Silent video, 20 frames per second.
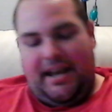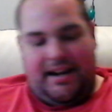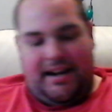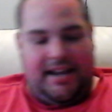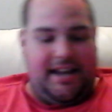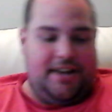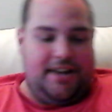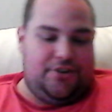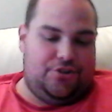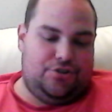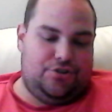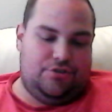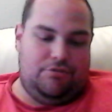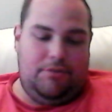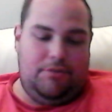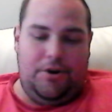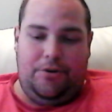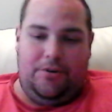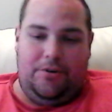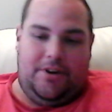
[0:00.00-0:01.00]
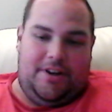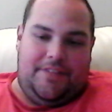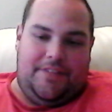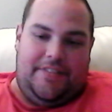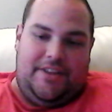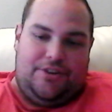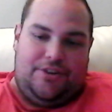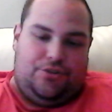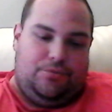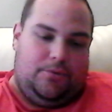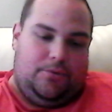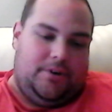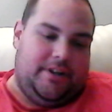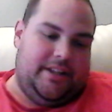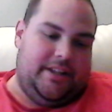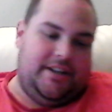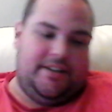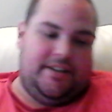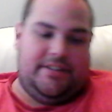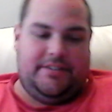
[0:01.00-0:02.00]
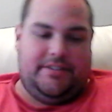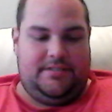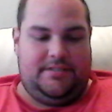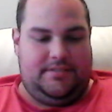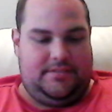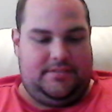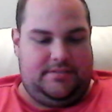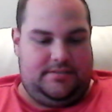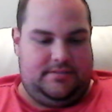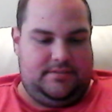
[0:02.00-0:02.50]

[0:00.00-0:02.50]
Man, I got screwed on this one!